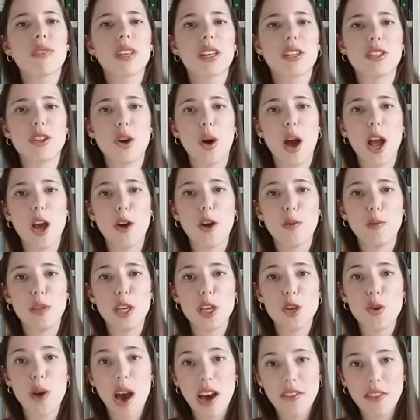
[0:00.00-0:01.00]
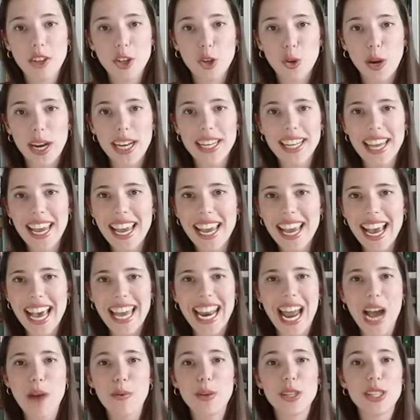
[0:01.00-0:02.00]
So I hope that you have a great day, and
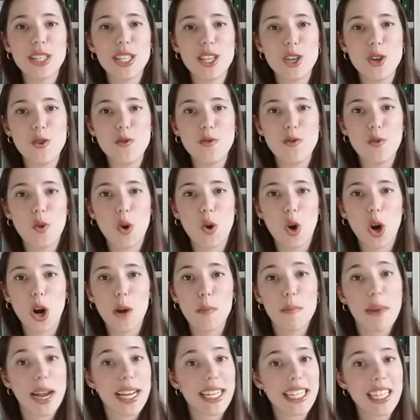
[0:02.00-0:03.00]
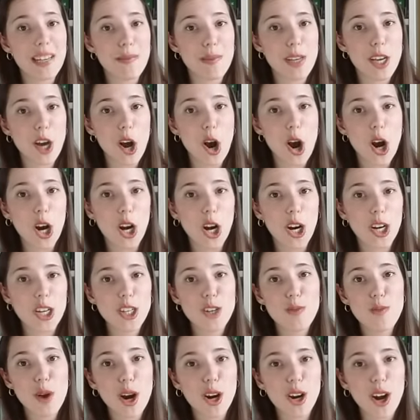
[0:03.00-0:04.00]
I will see you for my TBR
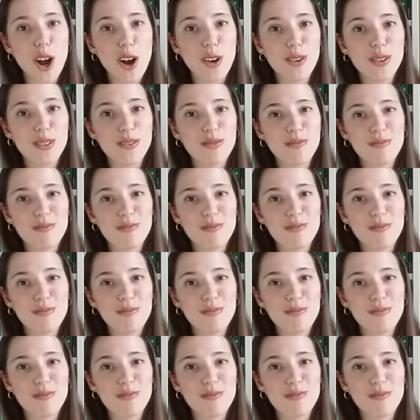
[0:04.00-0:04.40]
tomorrow.